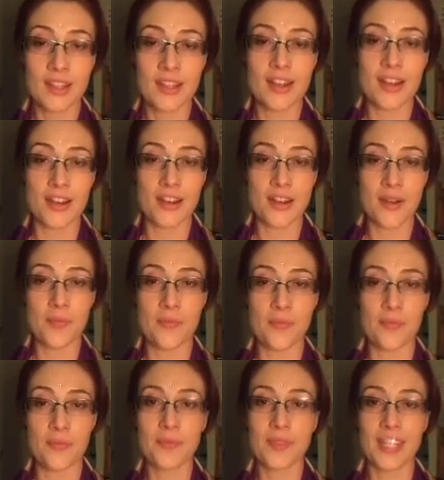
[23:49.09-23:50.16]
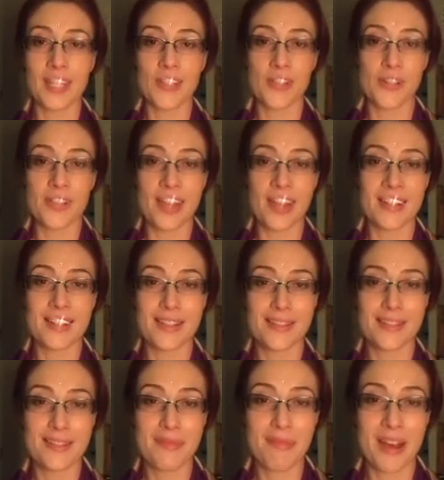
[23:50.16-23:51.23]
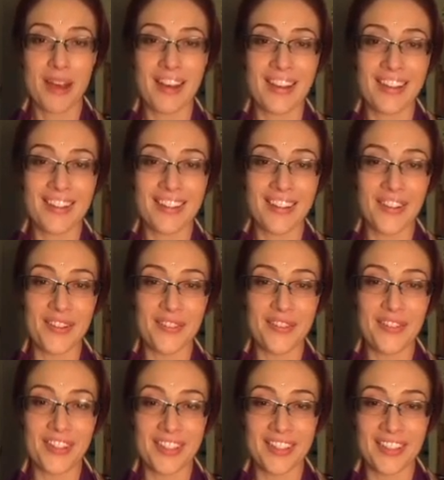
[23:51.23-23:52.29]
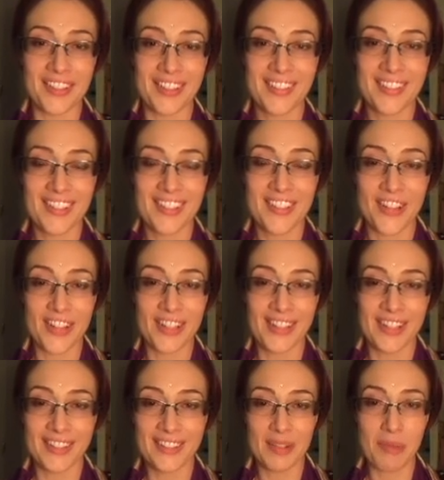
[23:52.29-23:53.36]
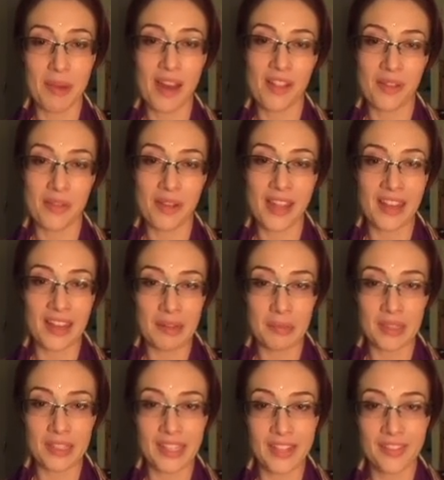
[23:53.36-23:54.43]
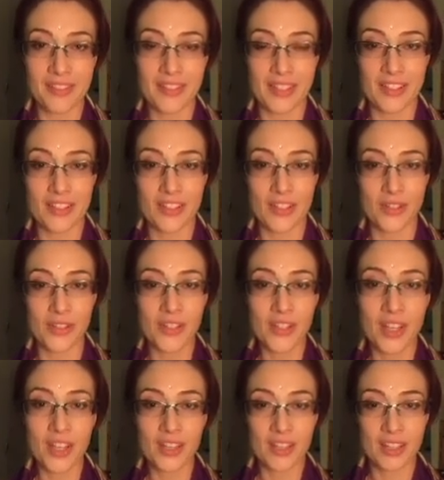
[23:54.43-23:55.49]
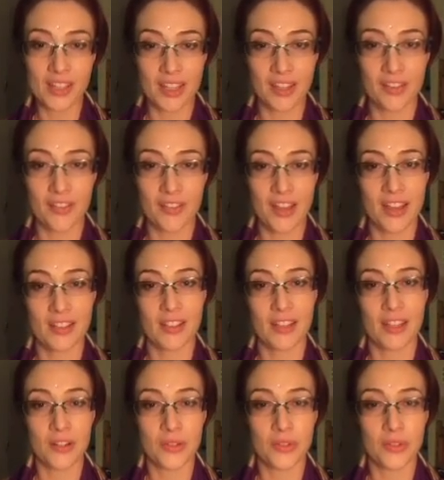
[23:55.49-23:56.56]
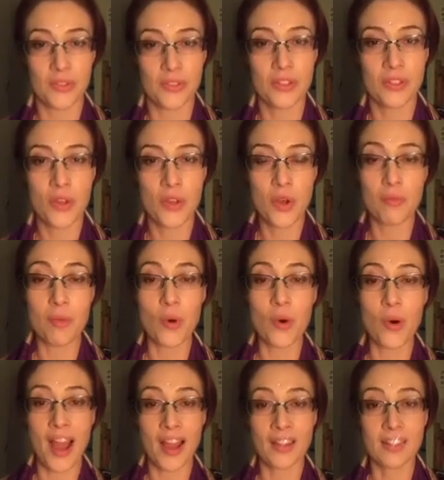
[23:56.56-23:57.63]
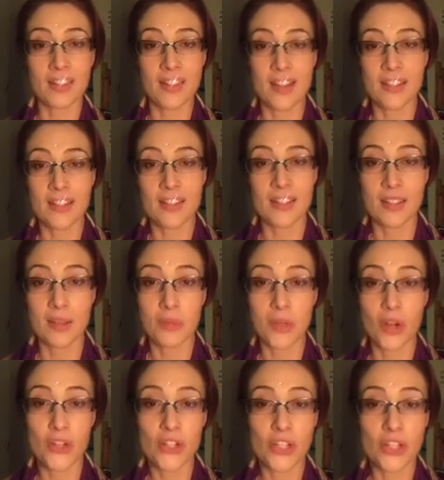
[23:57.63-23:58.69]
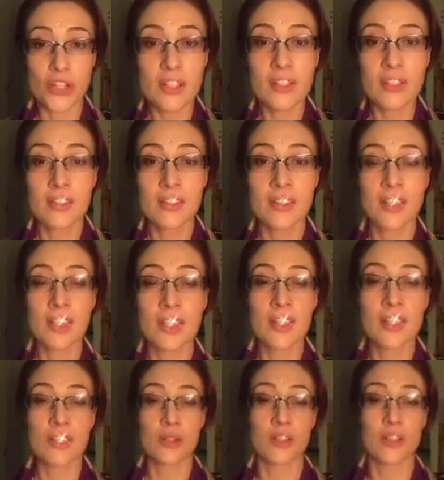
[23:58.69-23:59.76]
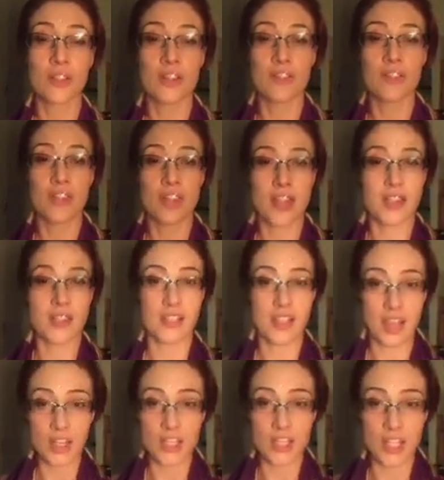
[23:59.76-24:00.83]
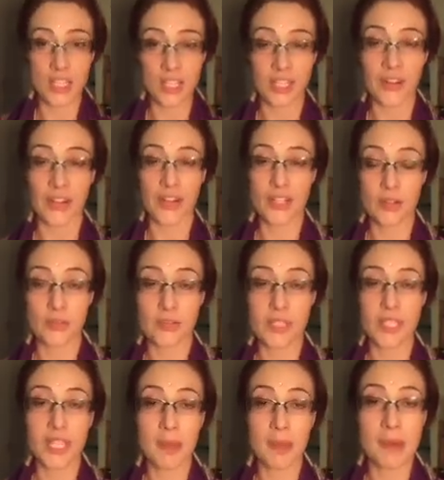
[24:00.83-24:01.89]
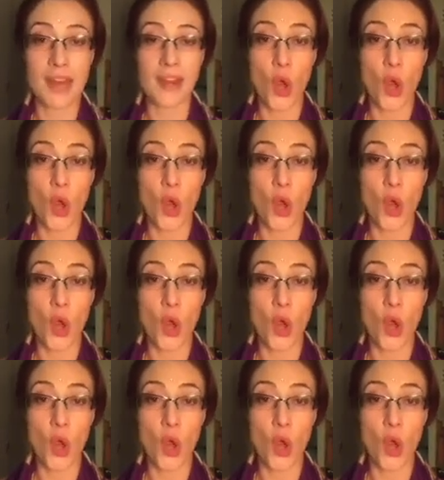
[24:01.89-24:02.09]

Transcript: And you know, that's part of the journey, the pathway, I believe, is to give ourselves more access to subconscious. So a lot of these energy clearings are really about